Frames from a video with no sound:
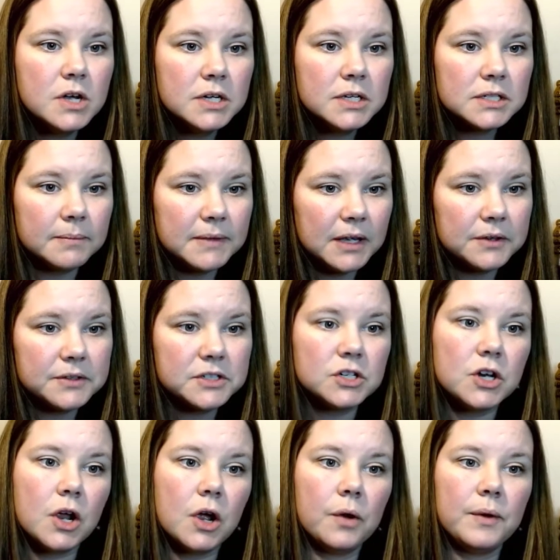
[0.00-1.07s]
Something else to
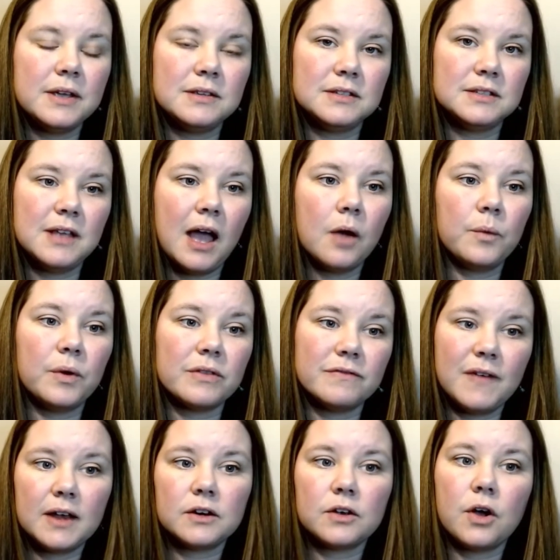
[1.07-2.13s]
know is that with
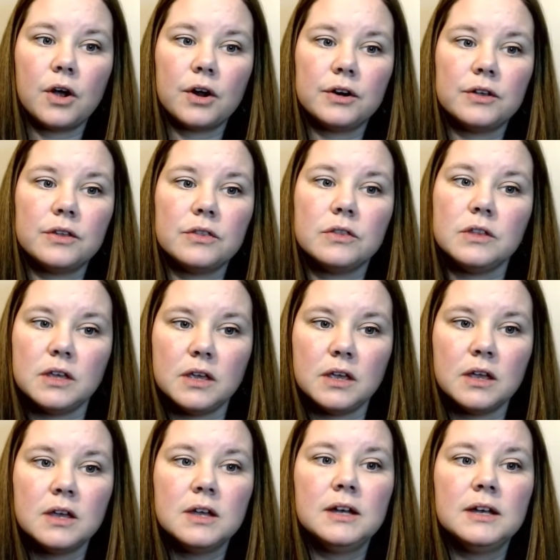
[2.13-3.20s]
Vanguard, the
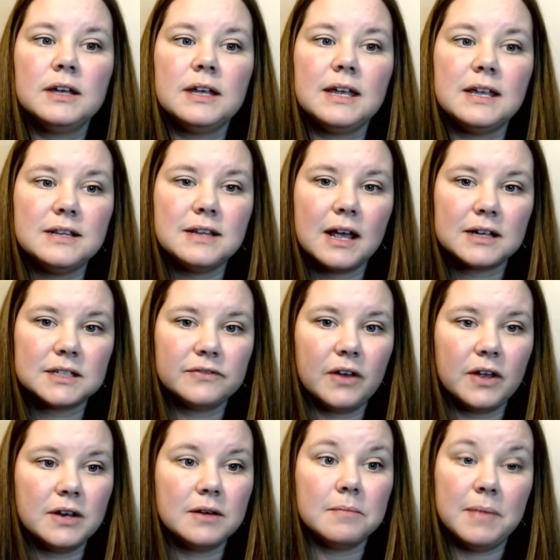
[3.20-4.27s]
index
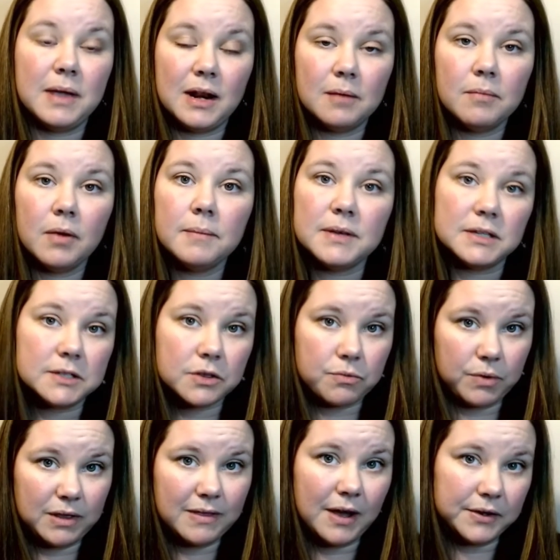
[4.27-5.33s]
fund minimum is
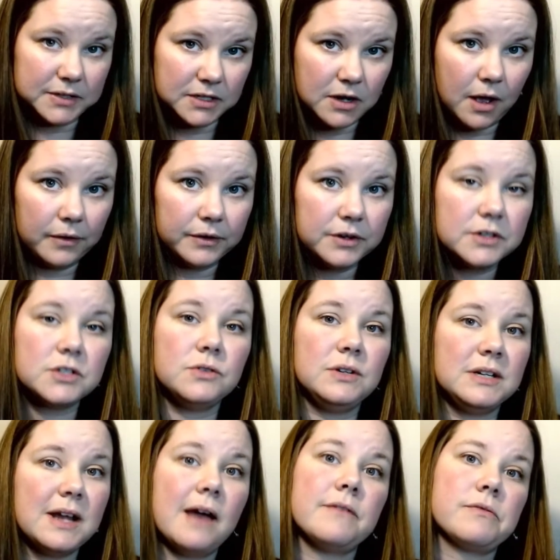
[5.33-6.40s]
$3,000. You
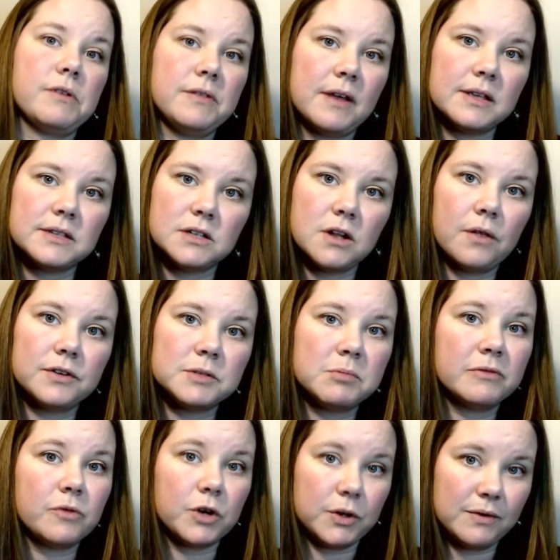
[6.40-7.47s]
need to have $3,000
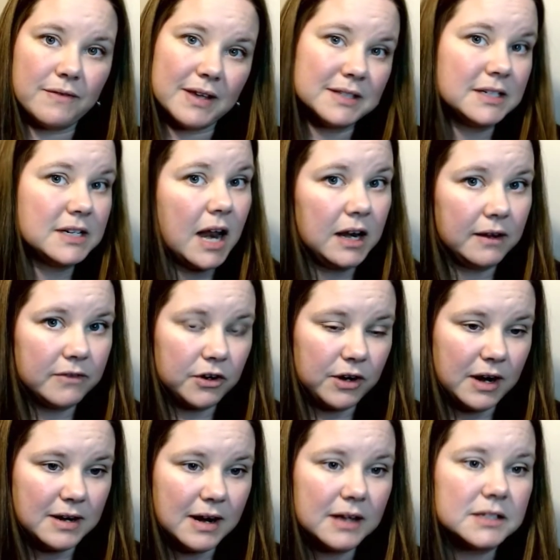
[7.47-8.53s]
before you invest in any of their
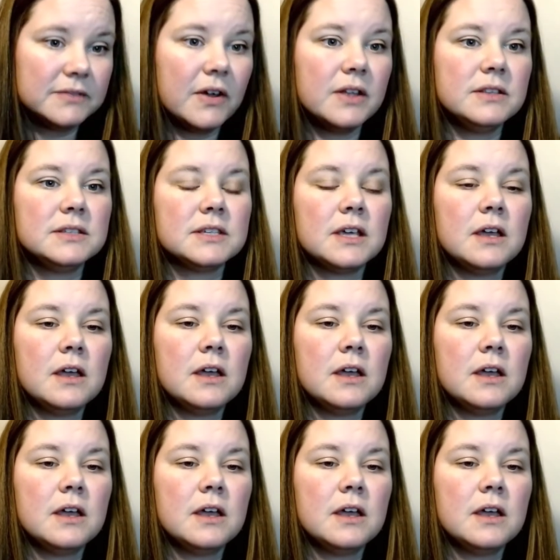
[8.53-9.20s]
index funds.